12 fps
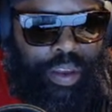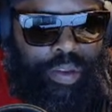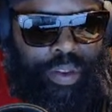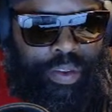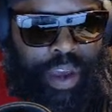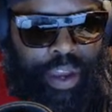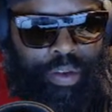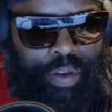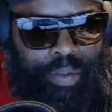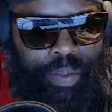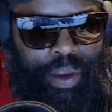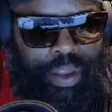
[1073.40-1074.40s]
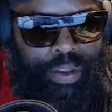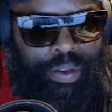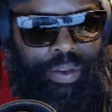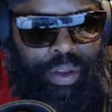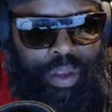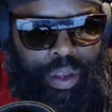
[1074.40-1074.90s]
give this guy 3
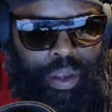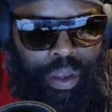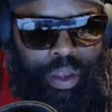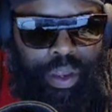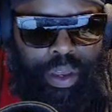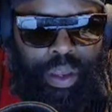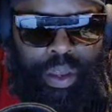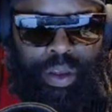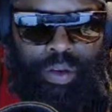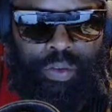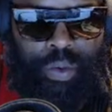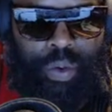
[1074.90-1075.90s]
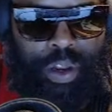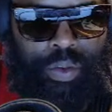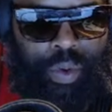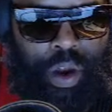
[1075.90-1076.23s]
minutes for what it's